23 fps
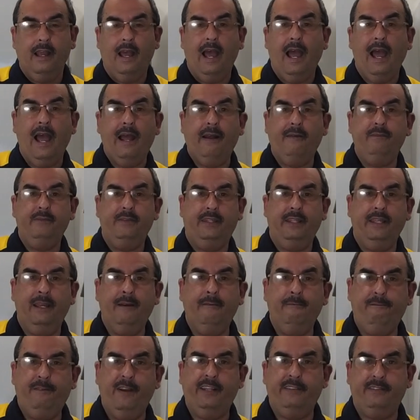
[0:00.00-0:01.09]
and the
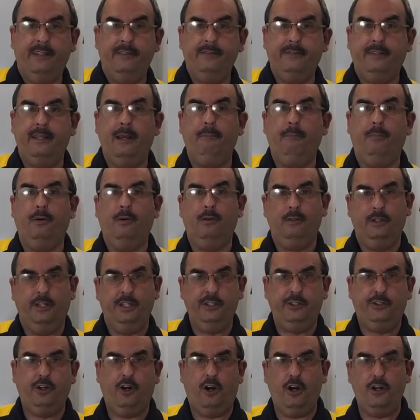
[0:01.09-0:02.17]
Enphase Ensemble in
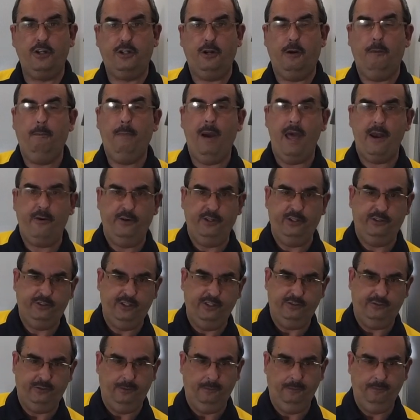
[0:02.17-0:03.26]
charge battery
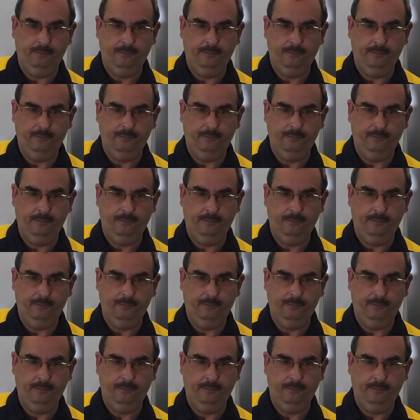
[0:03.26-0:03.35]
system.